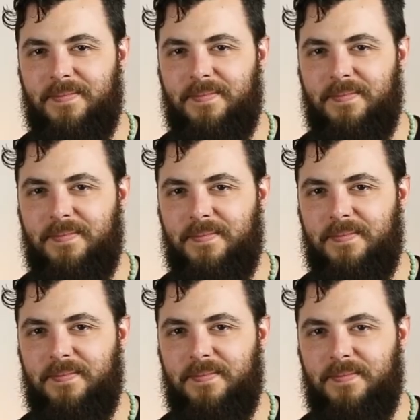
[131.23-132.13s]

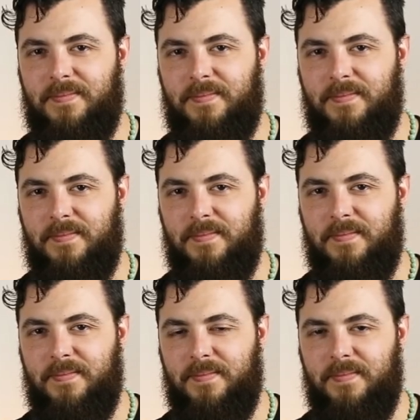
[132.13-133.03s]

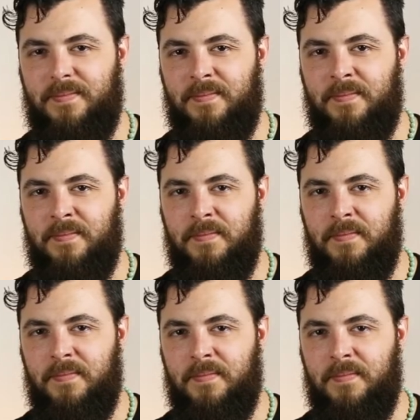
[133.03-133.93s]

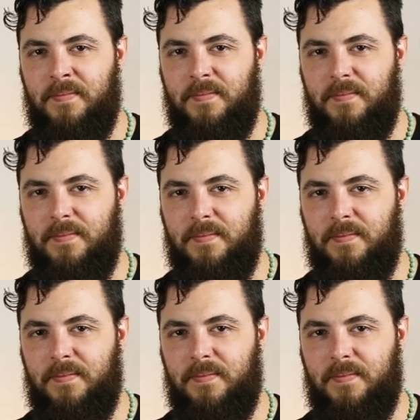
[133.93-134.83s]

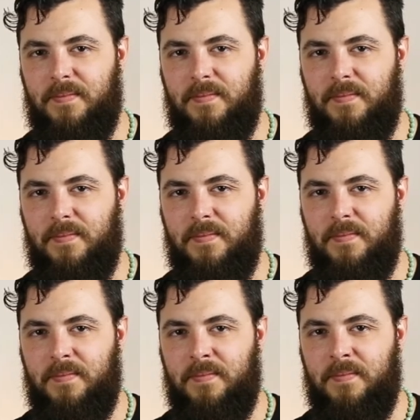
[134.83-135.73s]

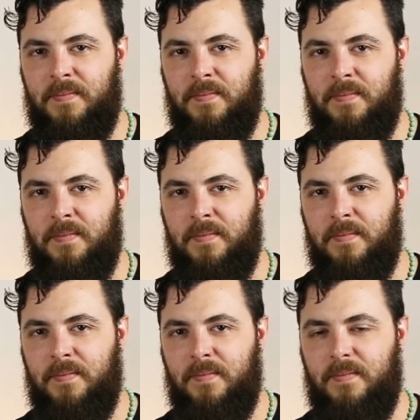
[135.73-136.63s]

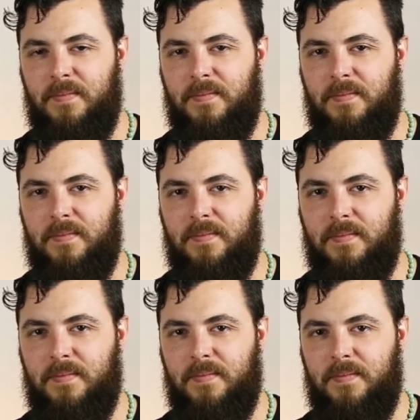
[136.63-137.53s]

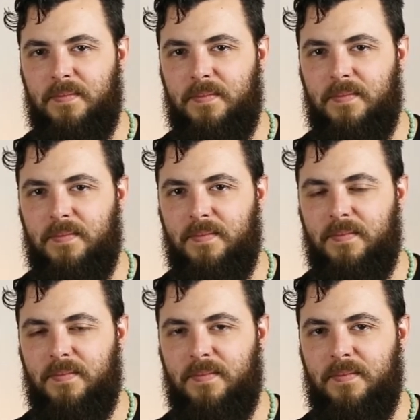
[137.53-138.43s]

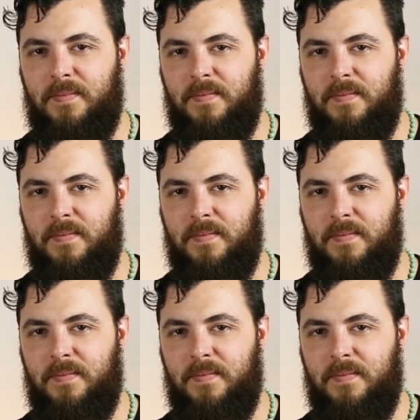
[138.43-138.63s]
The person shown says nothing.